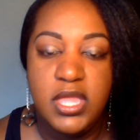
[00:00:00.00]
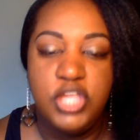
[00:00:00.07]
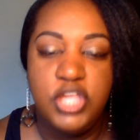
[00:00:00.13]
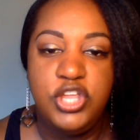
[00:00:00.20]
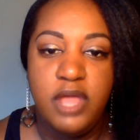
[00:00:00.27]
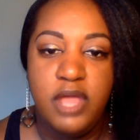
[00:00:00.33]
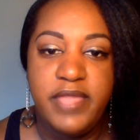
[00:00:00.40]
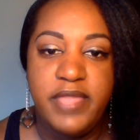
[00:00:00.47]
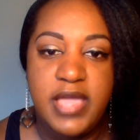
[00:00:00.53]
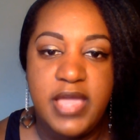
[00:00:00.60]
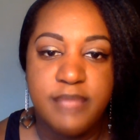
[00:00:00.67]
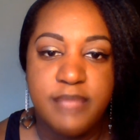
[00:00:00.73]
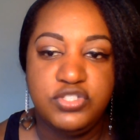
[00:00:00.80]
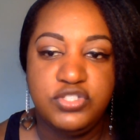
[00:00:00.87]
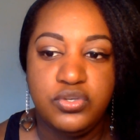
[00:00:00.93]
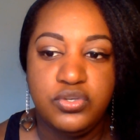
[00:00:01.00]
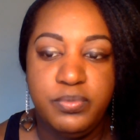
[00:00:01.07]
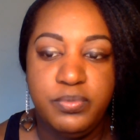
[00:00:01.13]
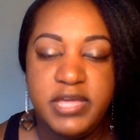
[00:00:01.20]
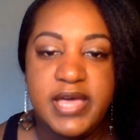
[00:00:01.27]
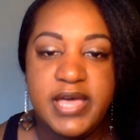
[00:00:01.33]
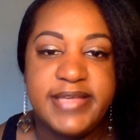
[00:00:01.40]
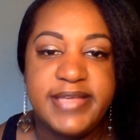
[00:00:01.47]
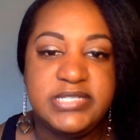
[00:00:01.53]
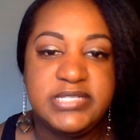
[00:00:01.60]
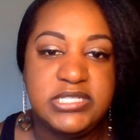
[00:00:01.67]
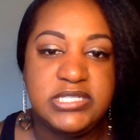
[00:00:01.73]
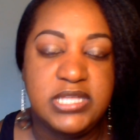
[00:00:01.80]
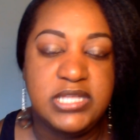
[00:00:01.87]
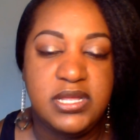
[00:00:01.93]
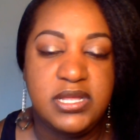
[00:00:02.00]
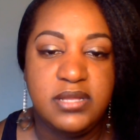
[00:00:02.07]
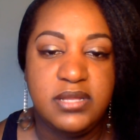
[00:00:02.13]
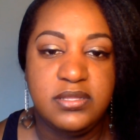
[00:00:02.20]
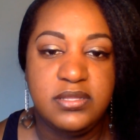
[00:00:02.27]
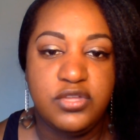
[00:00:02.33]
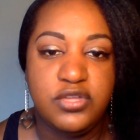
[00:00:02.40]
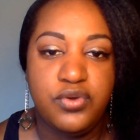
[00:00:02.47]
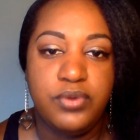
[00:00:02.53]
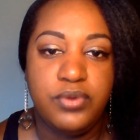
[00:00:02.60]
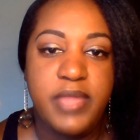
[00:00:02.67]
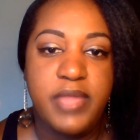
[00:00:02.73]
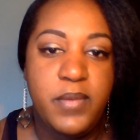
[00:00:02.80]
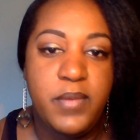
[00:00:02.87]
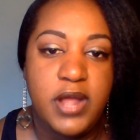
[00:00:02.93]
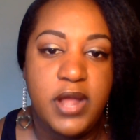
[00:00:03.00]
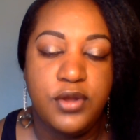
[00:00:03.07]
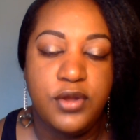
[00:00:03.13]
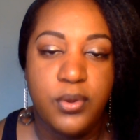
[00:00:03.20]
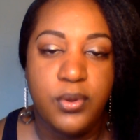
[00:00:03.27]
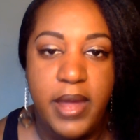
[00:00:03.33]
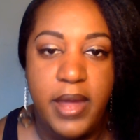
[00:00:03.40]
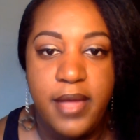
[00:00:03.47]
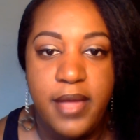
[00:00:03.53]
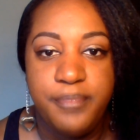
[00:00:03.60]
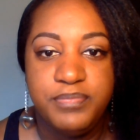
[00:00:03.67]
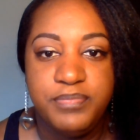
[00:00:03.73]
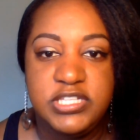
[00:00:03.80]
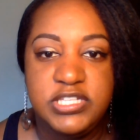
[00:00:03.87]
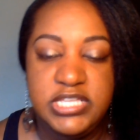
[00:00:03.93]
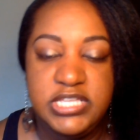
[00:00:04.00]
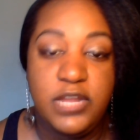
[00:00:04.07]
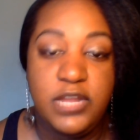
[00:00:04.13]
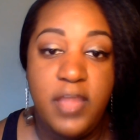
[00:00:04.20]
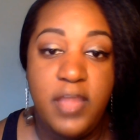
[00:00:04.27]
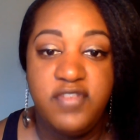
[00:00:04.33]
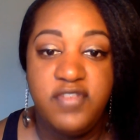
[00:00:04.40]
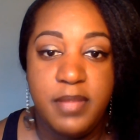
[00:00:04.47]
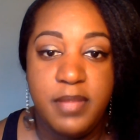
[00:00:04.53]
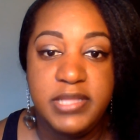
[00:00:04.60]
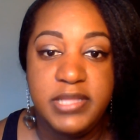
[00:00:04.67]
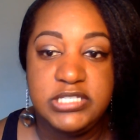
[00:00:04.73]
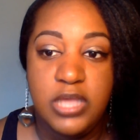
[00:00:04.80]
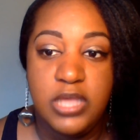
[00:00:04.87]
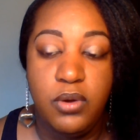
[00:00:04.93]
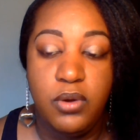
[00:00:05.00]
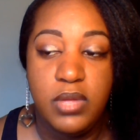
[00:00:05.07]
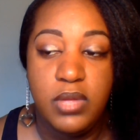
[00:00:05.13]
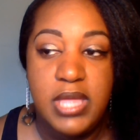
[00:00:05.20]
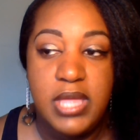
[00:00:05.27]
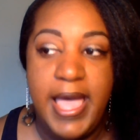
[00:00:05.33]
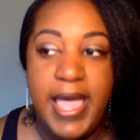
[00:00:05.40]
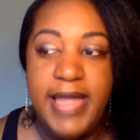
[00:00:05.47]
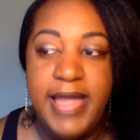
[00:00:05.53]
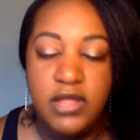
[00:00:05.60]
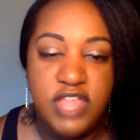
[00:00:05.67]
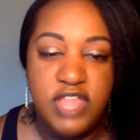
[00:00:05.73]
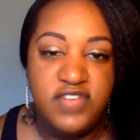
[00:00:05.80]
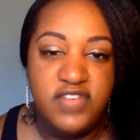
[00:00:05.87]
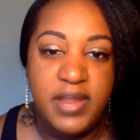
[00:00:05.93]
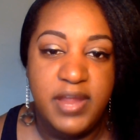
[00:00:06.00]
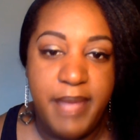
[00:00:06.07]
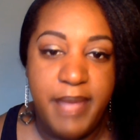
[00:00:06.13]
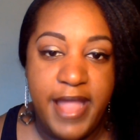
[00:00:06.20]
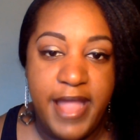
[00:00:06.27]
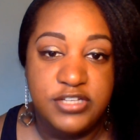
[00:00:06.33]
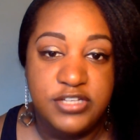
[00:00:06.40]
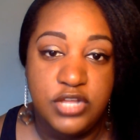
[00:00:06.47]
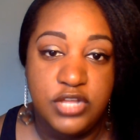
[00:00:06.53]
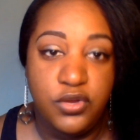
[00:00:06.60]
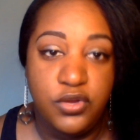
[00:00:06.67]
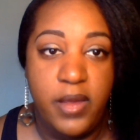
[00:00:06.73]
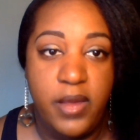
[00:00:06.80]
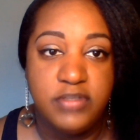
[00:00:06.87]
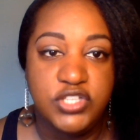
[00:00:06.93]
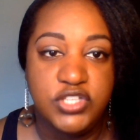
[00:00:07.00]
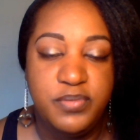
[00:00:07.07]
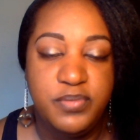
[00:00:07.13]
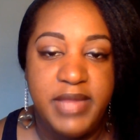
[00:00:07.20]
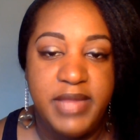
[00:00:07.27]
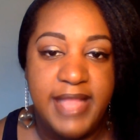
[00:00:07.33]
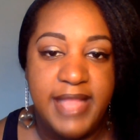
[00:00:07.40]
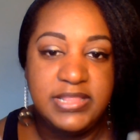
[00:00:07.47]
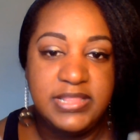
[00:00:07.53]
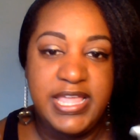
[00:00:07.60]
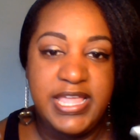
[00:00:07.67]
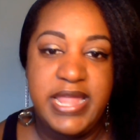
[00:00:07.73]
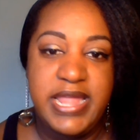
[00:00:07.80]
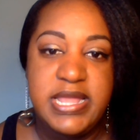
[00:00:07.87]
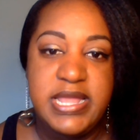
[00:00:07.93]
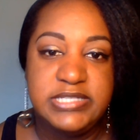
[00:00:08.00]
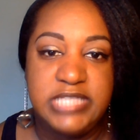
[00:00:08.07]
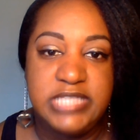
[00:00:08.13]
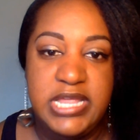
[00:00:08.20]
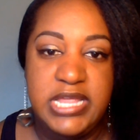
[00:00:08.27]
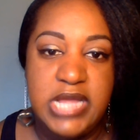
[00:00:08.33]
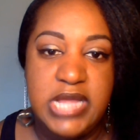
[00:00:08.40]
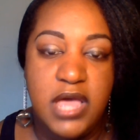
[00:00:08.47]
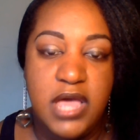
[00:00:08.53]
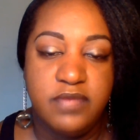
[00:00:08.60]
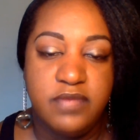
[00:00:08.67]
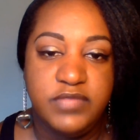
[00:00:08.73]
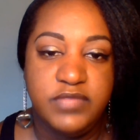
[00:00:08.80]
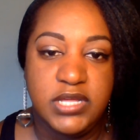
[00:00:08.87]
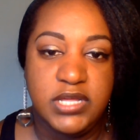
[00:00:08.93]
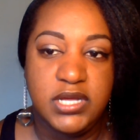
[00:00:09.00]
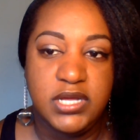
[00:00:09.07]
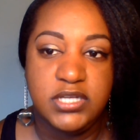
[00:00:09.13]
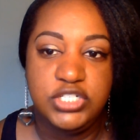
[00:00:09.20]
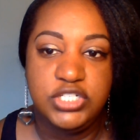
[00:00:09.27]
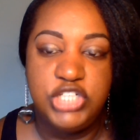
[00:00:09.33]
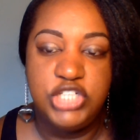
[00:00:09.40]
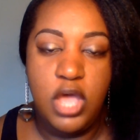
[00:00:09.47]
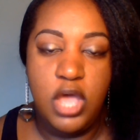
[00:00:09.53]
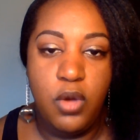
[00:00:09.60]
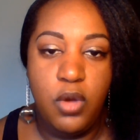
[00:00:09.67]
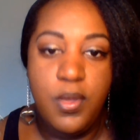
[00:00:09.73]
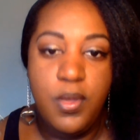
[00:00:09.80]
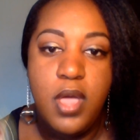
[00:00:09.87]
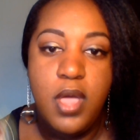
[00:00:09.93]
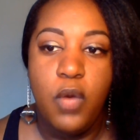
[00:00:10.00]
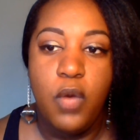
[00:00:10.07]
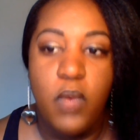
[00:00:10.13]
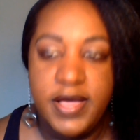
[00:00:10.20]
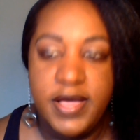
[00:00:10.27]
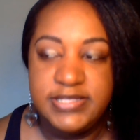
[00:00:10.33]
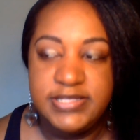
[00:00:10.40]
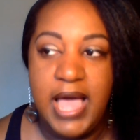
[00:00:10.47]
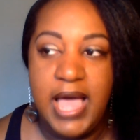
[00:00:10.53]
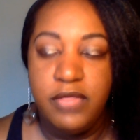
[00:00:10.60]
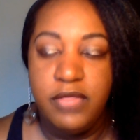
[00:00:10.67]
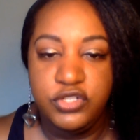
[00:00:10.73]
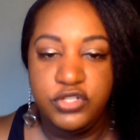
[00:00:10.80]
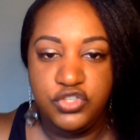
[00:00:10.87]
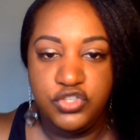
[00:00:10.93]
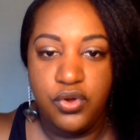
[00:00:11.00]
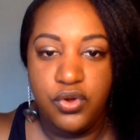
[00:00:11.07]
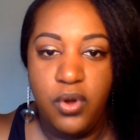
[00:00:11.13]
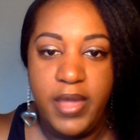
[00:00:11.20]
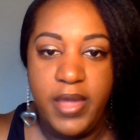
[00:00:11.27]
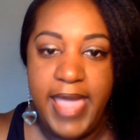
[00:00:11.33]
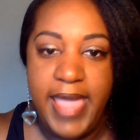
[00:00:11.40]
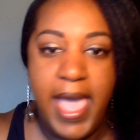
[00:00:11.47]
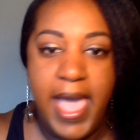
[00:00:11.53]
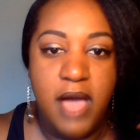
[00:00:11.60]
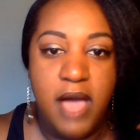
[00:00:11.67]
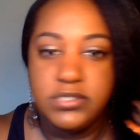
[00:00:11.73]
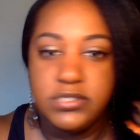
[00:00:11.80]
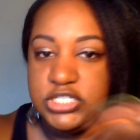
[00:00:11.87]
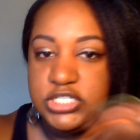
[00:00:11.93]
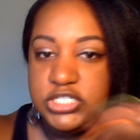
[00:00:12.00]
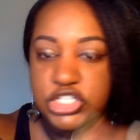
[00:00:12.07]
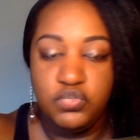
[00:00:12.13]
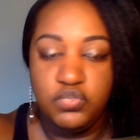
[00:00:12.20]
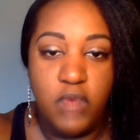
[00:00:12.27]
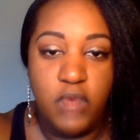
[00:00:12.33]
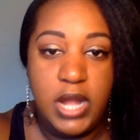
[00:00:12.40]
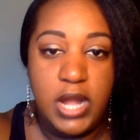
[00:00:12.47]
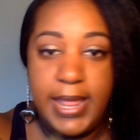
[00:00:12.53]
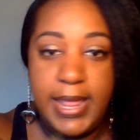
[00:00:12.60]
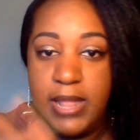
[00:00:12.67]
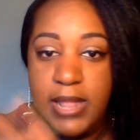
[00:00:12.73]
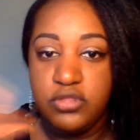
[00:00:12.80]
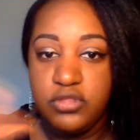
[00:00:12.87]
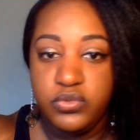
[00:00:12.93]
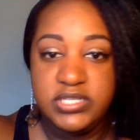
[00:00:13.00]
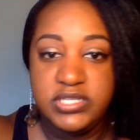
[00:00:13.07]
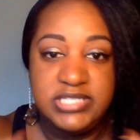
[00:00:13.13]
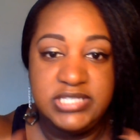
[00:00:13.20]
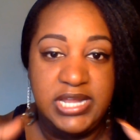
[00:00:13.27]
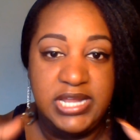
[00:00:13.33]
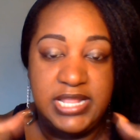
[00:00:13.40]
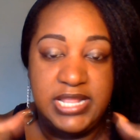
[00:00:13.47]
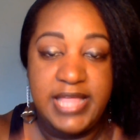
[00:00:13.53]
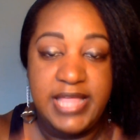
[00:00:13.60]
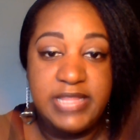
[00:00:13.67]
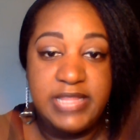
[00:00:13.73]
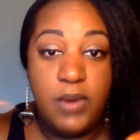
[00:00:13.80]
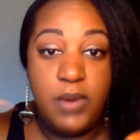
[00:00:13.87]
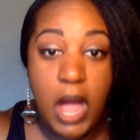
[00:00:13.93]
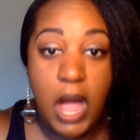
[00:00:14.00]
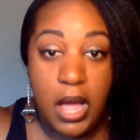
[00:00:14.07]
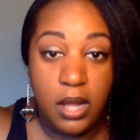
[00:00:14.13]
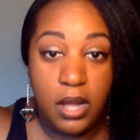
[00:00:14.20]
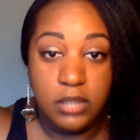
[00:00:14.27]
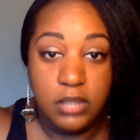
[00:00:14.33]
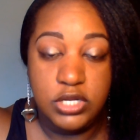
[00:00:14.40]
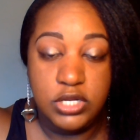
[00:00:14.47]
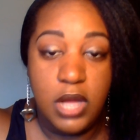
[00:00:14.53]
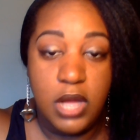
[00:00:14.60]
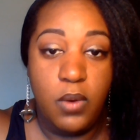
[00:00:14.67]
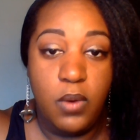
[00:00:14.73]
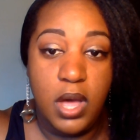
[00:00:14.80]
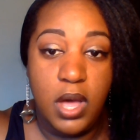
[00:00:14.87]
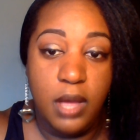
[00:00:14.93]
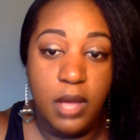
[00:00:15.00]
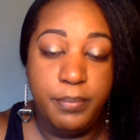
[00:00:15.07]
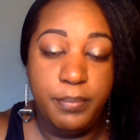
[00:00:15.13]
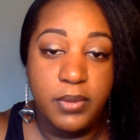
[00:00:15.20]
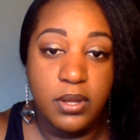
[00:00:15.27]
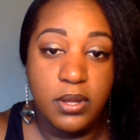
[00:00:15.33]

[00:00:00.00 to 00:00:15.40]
that comes through because the crew, they went underground to get away from it. So I know there are vampires underground too, but at the ending scene of the show was all the Strigoi out just running through the city. Like they were all, up